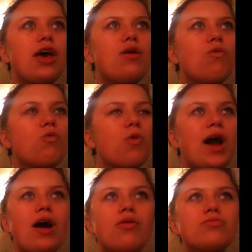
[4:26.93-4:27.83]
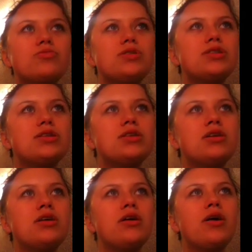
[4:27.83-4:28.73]
a round
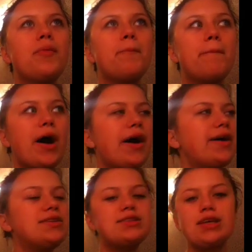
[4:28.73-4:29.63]
mind,